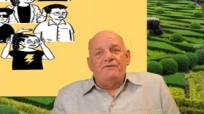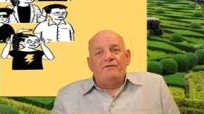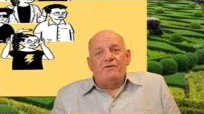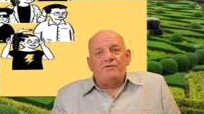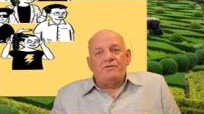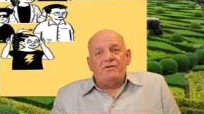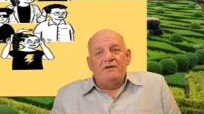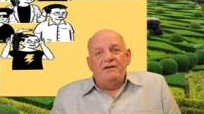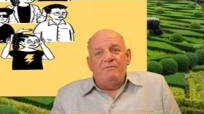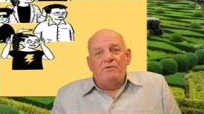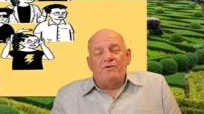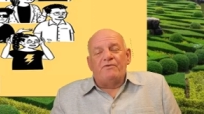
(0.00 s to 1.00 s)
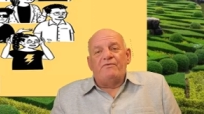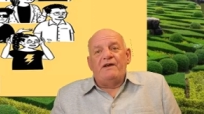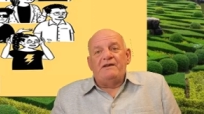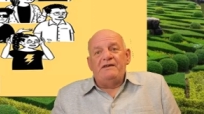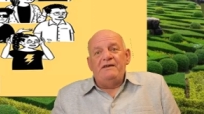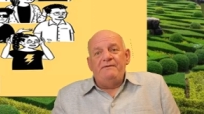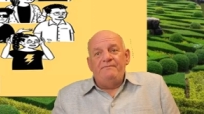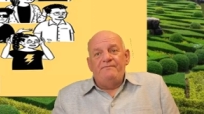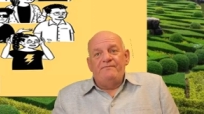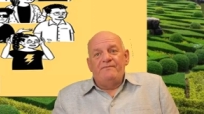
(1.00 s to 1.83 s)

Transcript: you've got your ebook ready.